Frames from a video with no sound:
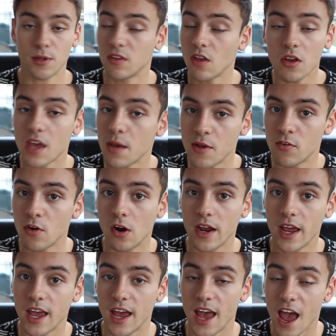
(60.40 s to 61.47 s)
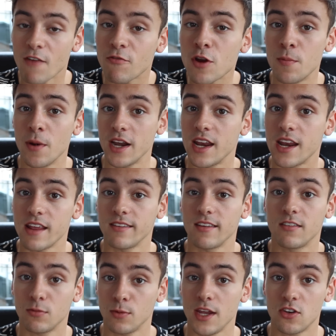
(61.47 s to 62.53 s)
But don't get me wrong here, everybody needs
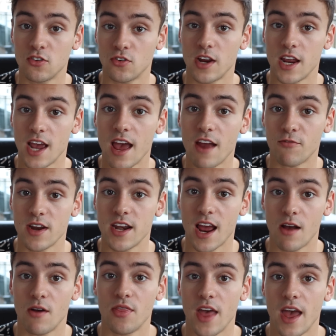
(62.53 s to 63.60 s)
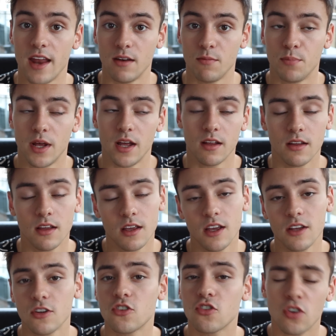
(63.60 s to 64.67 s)
a sweet treat every now and then, but
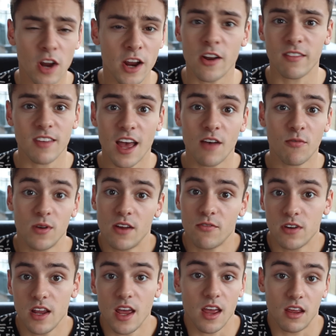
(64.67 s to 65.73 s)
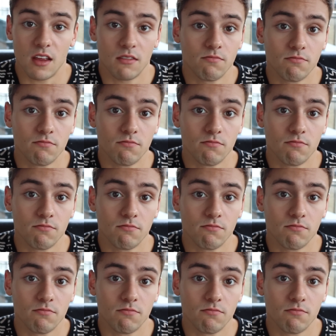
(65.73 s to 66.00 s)
just try not to have one every day.